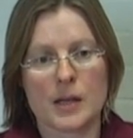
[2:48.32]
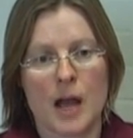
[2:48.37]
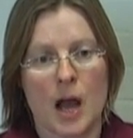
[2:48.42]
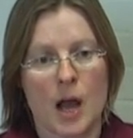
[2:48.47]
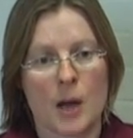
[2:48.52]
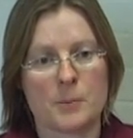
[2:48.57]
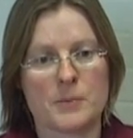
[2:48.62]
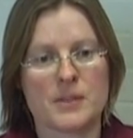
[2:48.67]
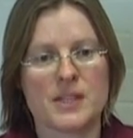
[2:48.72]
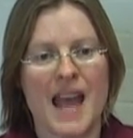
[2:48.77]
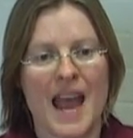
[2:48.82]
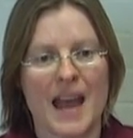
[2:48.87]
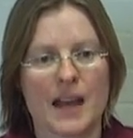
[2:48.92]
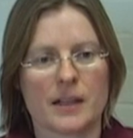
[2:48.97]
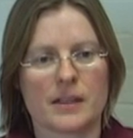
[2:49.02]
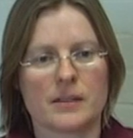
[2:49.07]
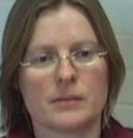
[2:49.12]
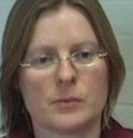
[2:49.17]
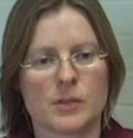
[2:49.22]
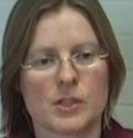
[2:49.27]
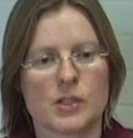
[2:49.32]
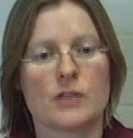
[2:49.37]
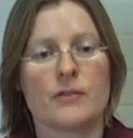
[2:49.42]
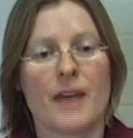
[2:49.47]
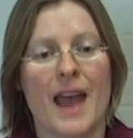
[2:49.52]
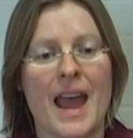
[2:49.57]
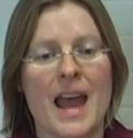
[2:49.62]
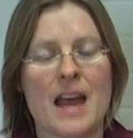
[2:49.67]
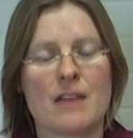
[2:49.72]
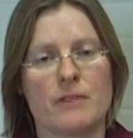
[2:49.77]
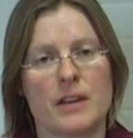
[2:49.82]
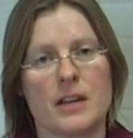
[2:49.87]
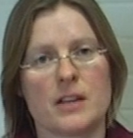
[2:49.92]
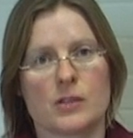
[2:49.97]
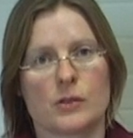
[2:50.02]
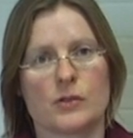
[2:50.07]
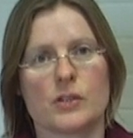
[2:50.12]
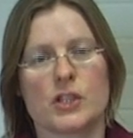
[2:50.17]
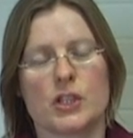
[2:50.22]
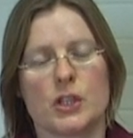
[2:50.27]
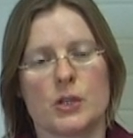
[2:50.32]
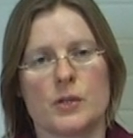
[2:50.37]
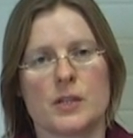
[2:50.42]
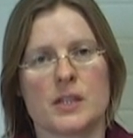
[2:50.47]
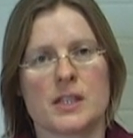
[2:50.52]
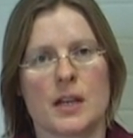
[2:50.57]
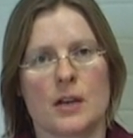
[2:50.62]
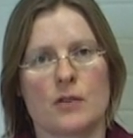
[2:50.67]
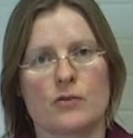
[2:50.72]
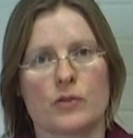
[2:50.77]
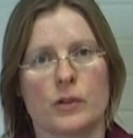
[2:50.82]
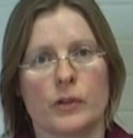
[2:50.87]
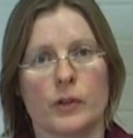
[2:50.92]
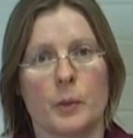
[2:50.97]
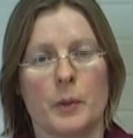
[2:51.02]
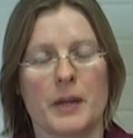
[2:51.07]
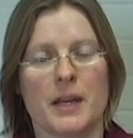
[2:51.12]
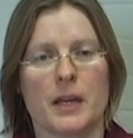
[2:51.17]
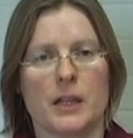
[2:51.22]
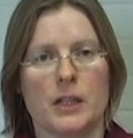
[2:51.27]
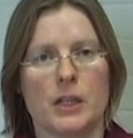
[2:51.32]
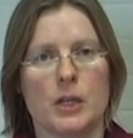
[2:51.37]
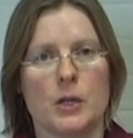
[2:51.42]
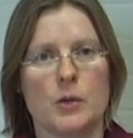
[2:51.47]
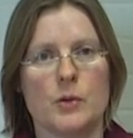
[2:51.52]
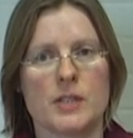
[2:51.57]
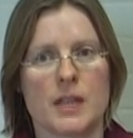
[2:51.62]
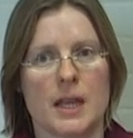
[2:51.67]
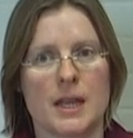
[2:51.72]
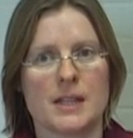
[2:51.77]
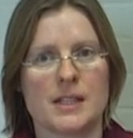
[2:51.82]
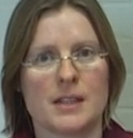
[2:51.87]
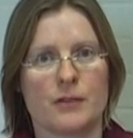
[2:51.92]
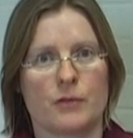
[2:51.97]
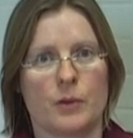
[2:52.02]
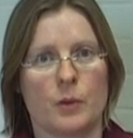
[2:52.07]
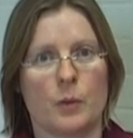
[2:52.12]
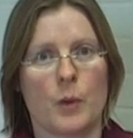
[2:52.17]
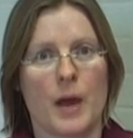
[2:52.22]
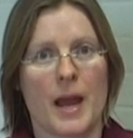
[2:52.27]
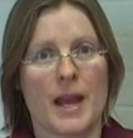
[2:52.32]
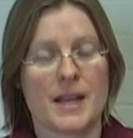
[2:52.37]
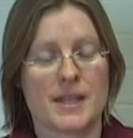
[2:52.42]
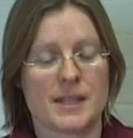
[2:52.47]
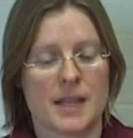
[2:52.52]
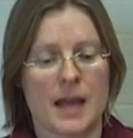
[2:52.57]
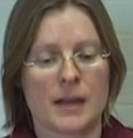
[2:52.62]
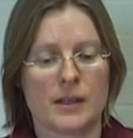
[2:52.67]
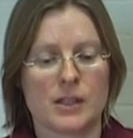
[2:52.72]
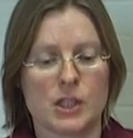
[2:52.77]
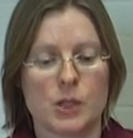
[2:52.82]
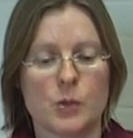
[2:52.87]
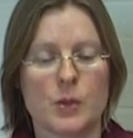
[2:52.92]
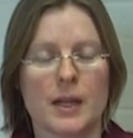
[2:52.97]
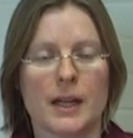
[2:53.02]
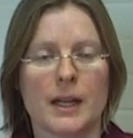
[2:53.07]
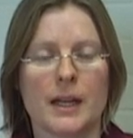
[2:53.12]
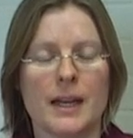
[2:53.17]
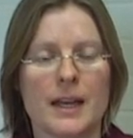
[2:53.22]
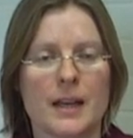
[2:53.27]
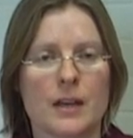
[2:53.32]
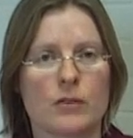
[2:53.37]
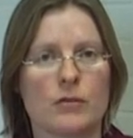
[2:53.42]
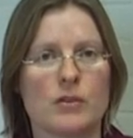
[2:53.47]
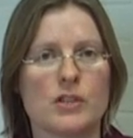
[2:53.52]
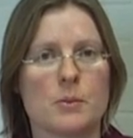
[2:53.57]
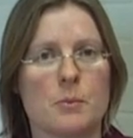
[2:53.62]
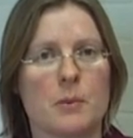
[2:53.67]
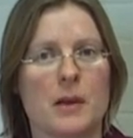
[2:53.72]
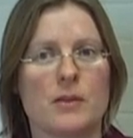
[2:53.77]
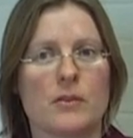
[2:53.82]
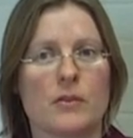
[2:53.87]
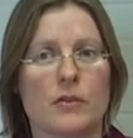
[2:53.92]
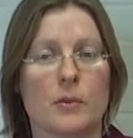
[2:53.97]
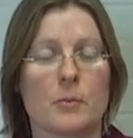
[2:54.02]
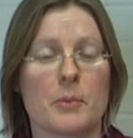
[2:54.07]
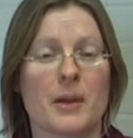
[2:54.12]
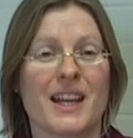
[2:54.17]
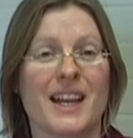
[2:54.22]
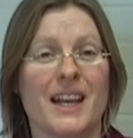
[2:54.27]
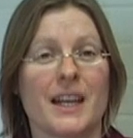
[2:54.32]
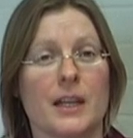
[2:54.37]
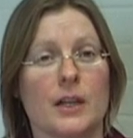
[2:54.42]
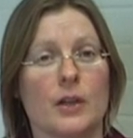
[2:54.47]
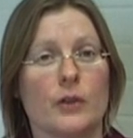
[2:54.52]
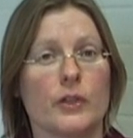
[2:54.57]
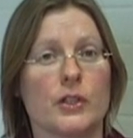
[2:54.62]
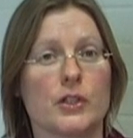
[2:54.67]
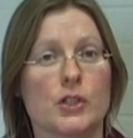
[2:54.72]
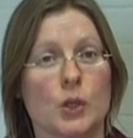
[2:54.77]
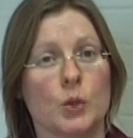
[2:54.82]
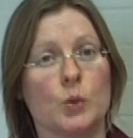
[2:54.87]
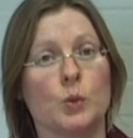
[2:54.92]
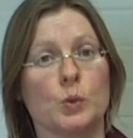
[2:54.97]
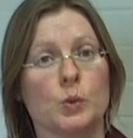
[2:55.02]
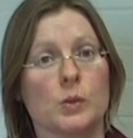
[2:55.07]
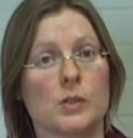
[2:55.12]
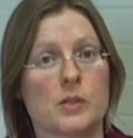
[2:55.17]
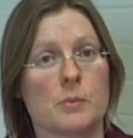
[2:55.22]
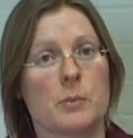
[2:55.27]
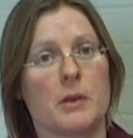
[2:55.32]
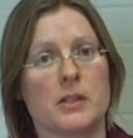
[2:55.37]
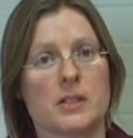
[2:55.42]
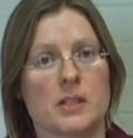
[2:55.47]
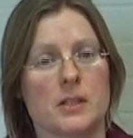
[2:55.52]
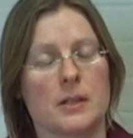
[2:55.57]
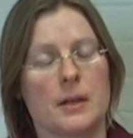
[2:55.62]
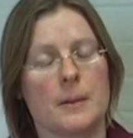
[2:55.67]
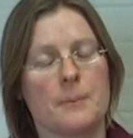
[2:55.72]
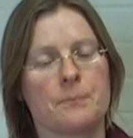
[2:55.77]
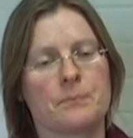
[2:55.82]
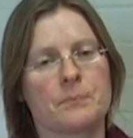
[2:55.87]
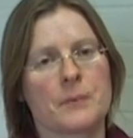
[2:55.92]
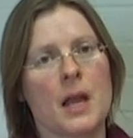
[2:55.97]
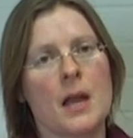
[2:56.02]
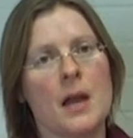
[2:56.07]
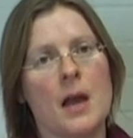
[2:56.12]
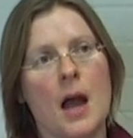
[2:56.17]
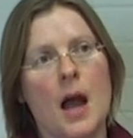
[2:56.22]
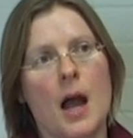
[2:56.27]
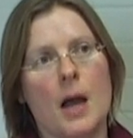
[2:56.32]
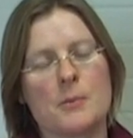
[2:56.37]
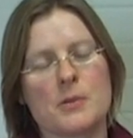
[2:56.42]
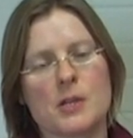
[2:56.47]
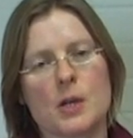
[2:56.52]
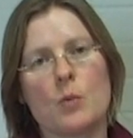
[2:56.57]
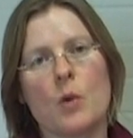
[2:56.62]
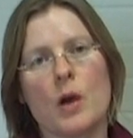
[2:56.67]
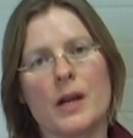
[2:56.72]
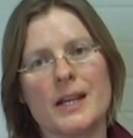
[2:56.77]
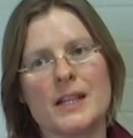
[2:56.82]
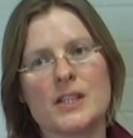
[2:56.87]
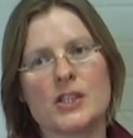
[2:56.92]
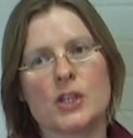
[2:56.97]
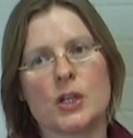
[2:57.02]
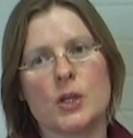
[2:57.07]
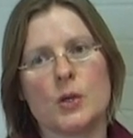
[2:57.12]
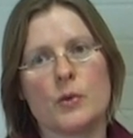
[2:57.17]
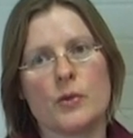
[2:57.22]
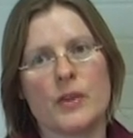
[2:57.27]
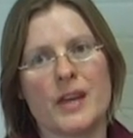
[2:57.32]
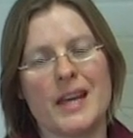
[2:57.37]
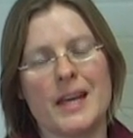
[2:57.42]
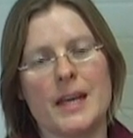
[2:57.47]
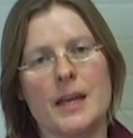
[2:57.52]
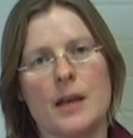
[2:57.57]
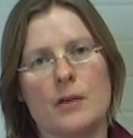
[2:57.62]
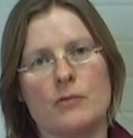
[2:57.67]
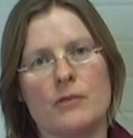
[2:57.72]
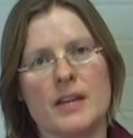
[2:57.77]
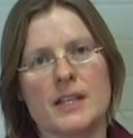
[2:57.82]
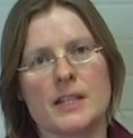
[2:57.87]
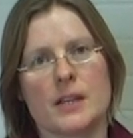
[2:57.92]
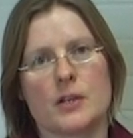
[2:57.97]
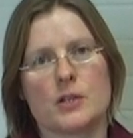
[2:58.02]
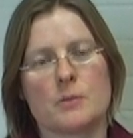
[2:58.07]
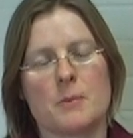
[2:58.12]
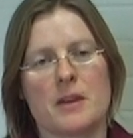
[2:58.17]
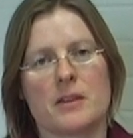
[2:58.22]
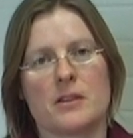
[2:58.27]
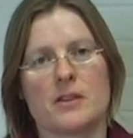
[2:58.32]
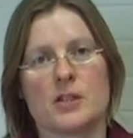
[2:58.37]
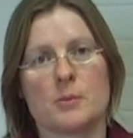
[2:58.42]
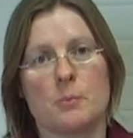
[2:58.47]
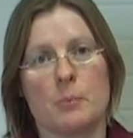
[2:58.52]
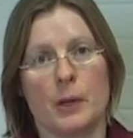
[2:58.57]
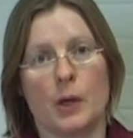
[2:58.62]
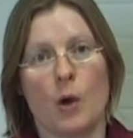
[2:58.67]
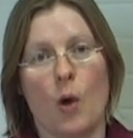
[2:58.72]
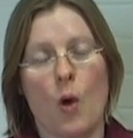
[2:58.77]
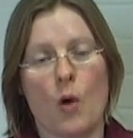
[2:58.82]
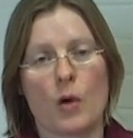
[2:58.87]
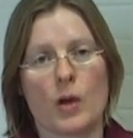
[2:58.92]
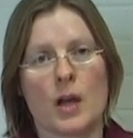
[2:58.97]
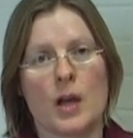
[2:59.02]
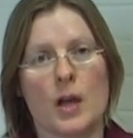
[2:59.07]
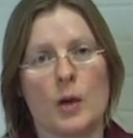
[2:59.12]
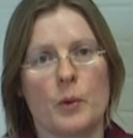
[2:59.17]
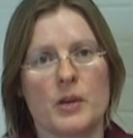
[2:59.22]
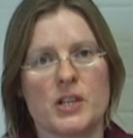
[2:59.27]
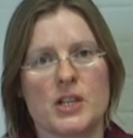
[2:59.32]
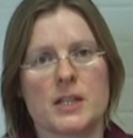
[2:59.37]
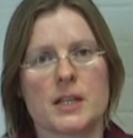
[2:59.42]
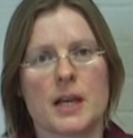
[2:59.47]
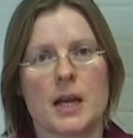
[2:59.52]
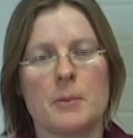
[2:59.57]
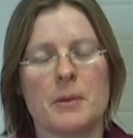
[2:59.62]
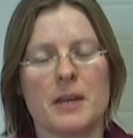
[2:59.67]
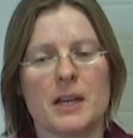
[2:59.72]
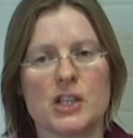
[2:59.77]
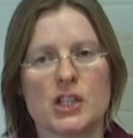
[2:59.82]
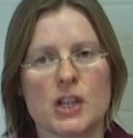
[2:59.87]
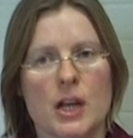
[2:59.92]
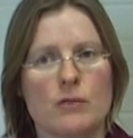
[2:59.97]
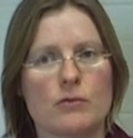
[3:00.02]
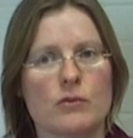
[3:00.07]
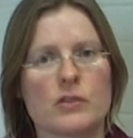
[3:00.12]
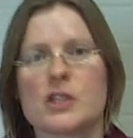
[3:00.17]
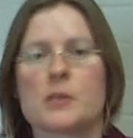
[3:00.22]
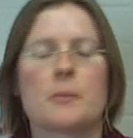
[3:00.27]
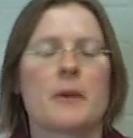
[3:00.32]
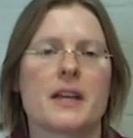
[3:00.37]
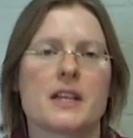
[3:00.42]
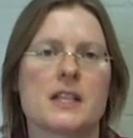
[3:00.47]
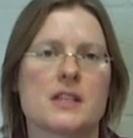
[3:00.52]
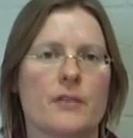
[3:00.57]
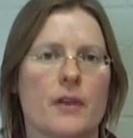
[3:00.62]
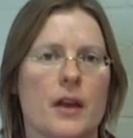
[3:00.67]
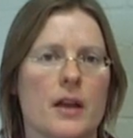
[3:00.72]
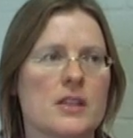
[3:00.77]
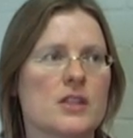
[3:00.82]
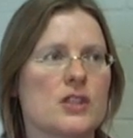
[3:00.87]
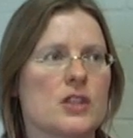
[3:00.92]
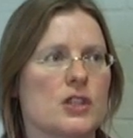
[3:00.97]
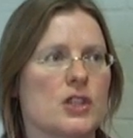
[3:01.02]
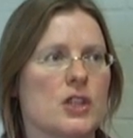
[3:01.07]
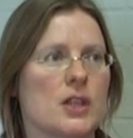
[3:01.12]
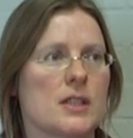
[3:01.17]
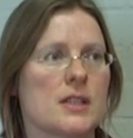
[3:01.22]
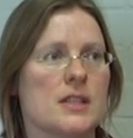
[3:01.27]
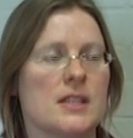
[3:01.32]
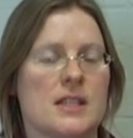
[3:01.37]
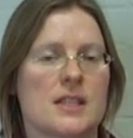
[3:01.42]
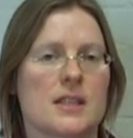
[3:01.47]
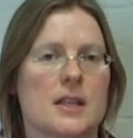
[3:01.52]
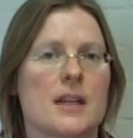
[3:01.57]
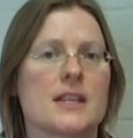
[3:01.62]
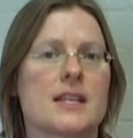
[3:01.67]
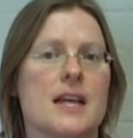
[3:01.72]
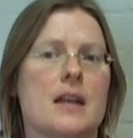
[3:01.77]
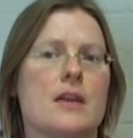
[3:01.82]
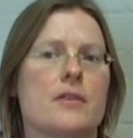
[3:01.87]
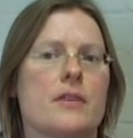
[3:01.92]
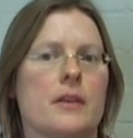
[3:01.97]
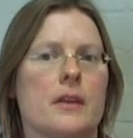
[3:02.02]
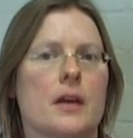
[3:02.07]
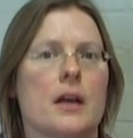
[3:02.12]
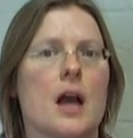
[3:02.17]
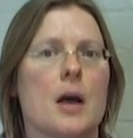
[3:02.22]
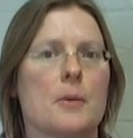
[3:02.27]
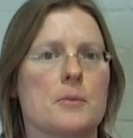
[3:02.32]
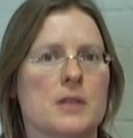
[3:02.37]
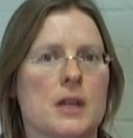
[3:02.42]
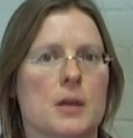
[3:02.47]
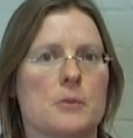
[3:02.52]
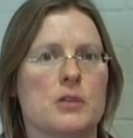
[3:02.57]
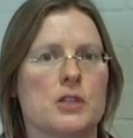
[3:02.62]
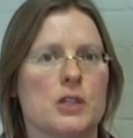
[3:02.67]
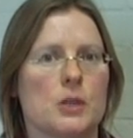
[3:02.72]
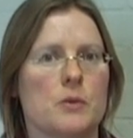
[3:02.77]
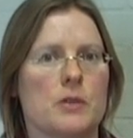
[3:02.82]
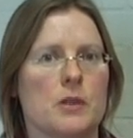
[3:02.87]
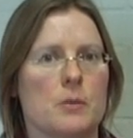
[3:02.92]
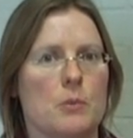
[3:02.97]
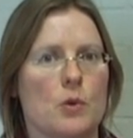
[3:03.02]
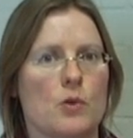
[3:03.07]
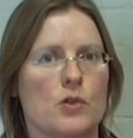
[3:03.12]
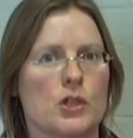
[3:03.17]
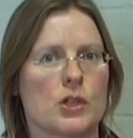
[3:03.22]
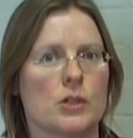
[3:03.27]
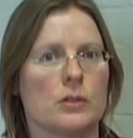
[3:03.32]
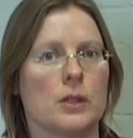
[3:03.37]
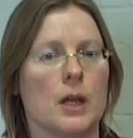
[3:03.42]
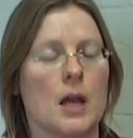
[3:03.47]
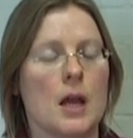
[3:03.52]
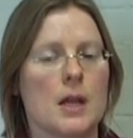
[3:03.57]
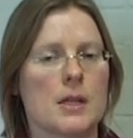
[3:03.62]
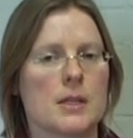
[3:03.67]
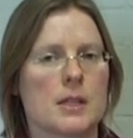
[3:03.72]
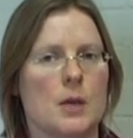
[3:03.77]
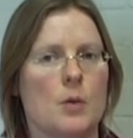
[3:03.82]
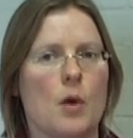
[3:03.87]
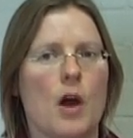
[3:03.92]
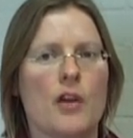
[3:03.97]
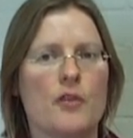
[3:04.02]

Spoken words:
tech sort of areas on Student Central that we can use in different ways, and you can link through to both of them by clicking on the Tools button. So one is to the Research Methods blog, which is going to be a general space for us to just discuss anything that comes up to do with the module. So